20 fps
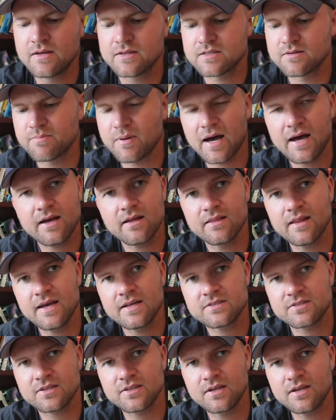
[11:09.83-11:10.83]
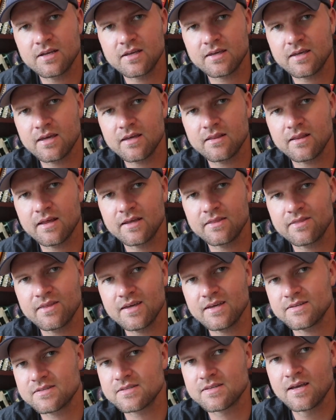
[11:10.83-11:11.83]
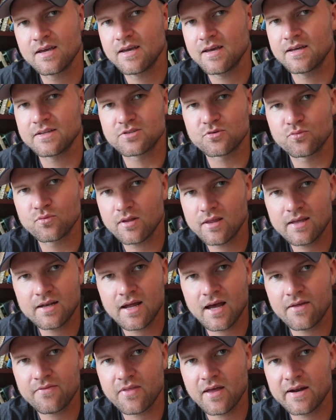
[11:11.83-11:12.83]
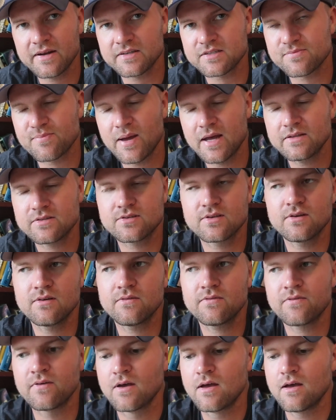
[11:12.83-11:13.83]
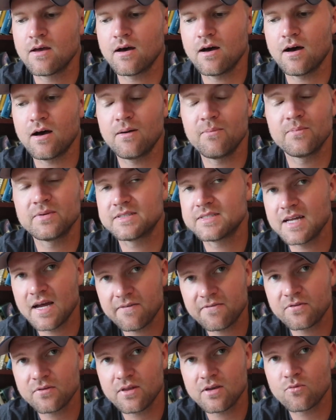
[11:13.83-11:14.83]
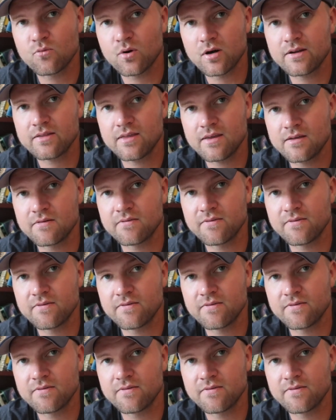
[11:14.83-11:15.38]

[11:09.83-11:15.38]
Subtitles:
To buy a lens cleaning kit like this, it's really not that expensive. Definitely worth the